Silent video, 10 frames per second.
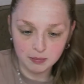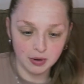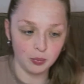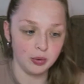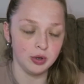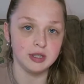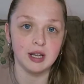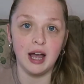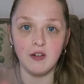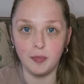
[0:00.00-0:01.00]
we would
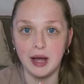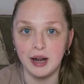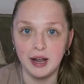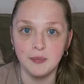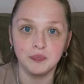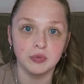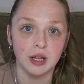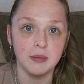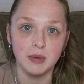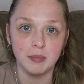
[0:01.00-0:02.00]
have a party,
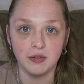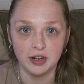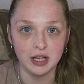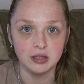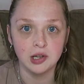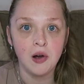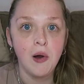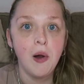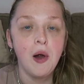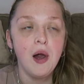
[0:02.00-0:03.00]
like me and my friends.
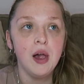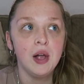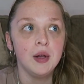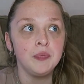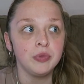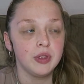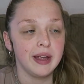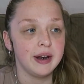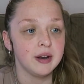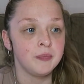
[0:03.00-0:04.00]

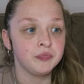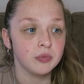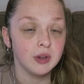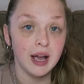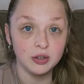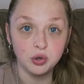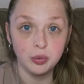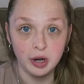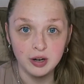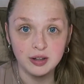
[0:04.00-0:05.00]
Then I'd go to
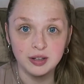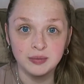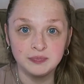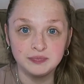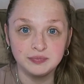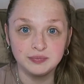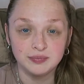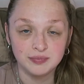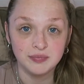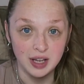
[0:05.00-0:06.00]
work,
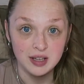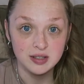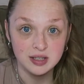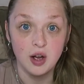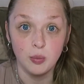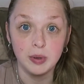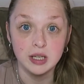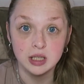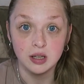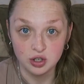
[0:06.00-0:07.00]
like still
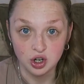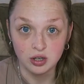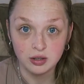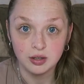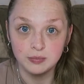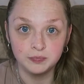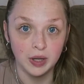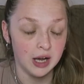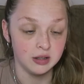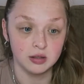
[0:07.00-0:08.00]
basically drunk
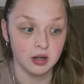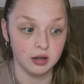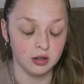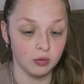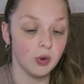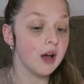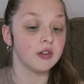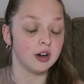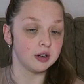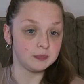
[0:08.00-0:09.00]
and under
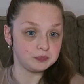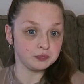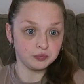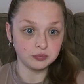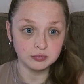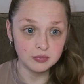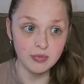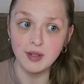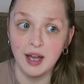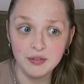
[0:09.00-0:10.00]
whatever
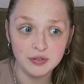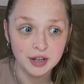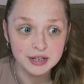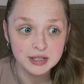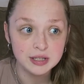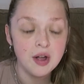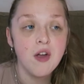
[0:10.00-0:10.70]
influence.